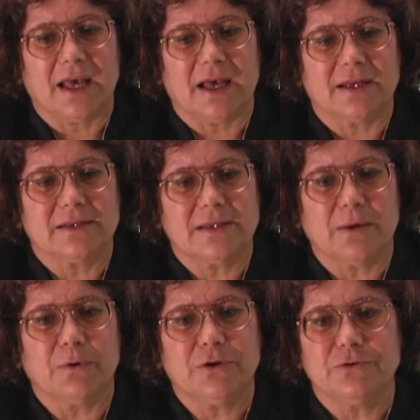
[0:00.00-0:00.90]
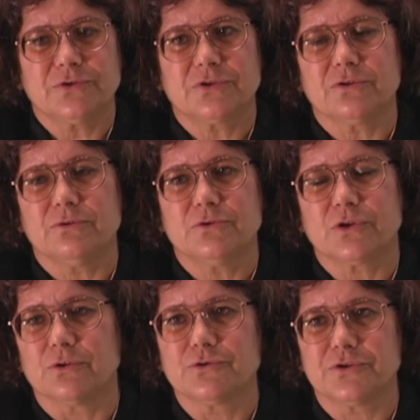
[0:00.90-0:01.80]
and they were used to
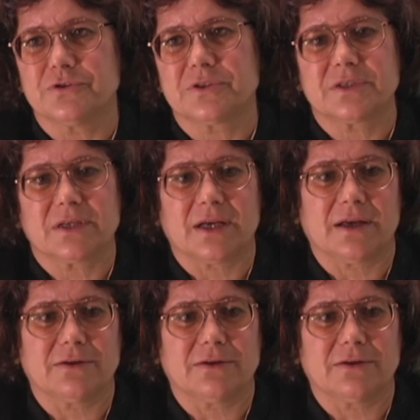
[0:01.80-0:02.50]
soldiers,